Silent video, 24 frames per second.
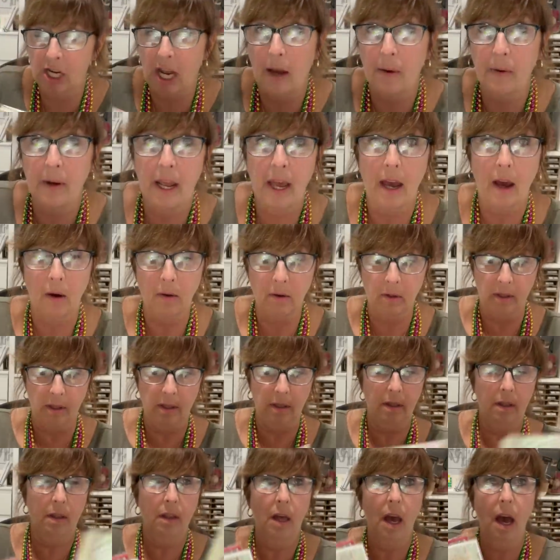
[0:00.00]
shout out
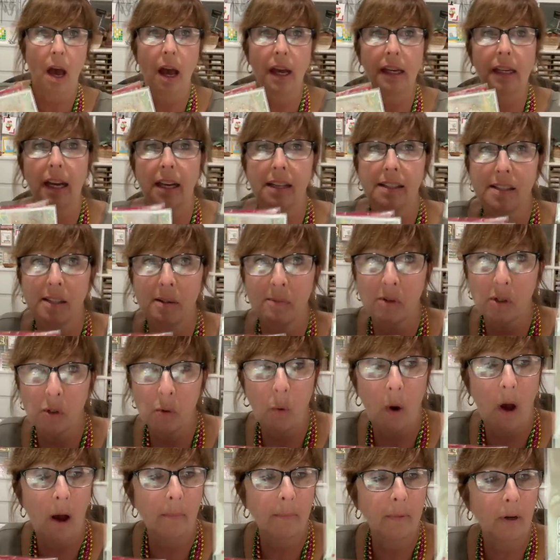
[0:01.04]
I got some
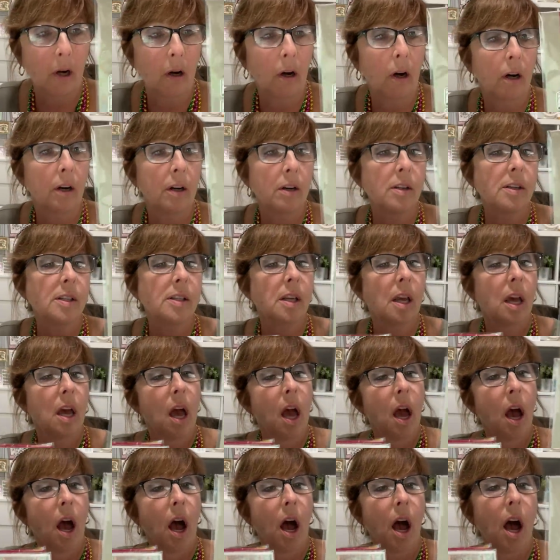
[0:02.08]
swap cards.
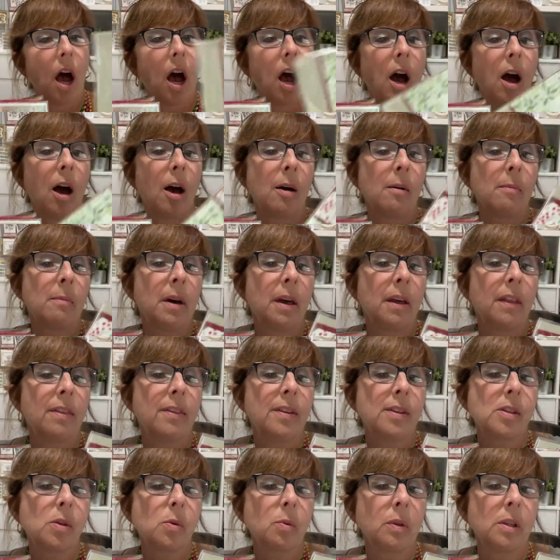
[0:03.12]
Um,
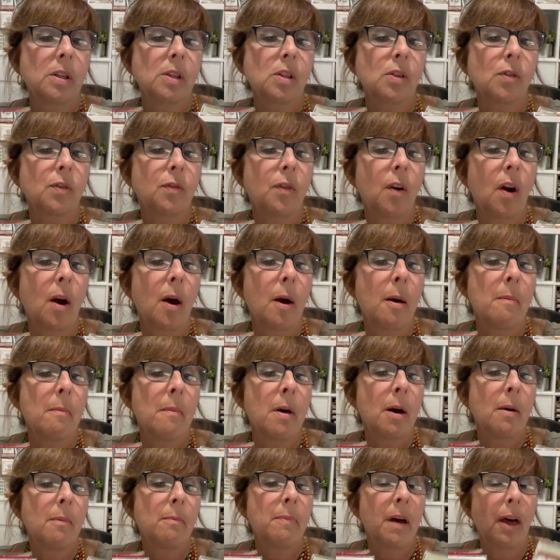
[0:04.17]
this one is from
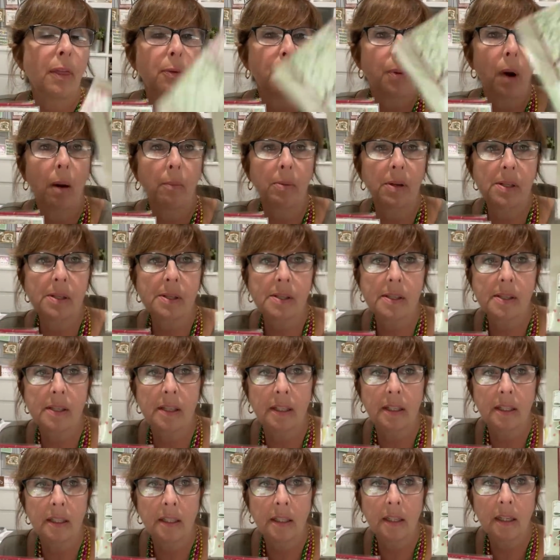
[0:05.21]
Beth
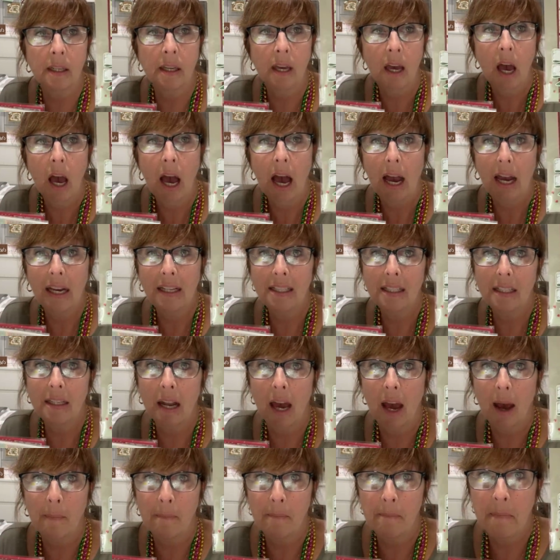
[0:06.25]
Robinson. I did
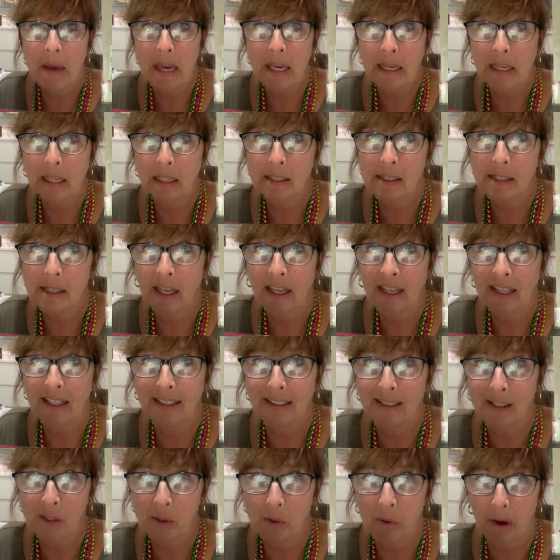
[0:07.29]
not make and take
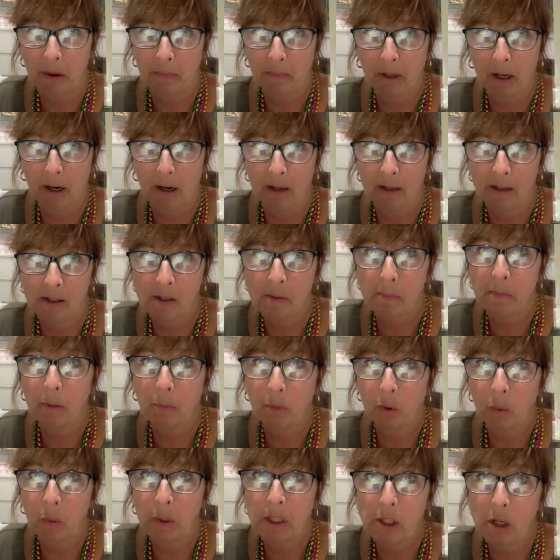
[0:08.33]
any swap cards.
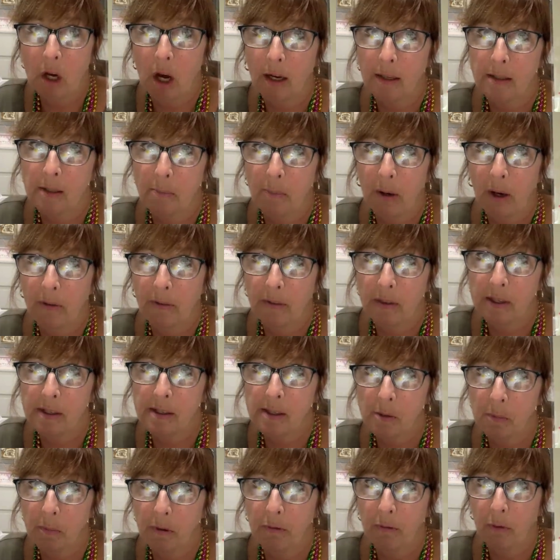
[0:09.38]
Remember we talked about
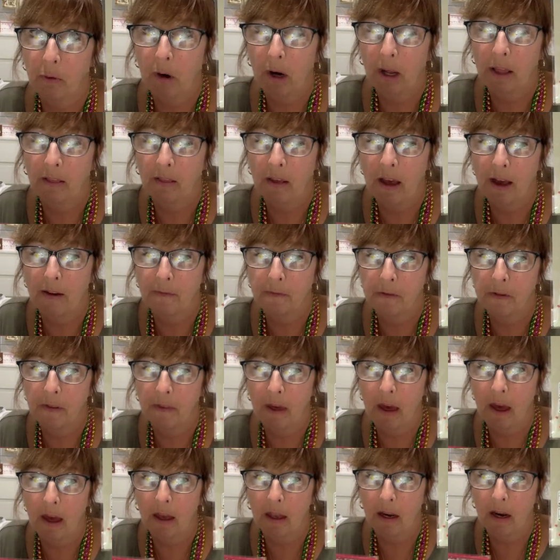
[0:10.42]
this before I left
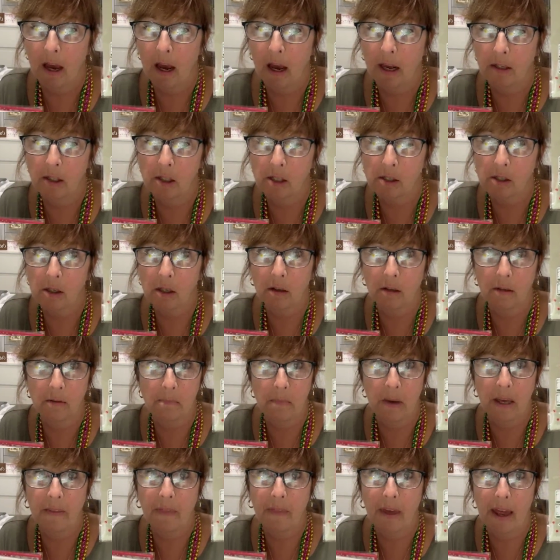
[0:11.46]
that I just couldn't
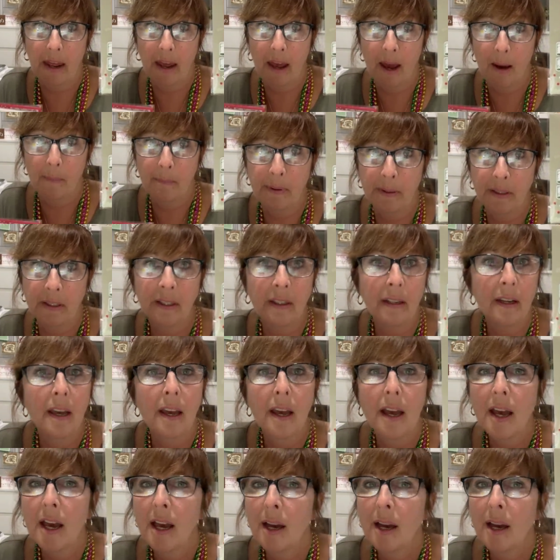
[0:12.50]
make that happen.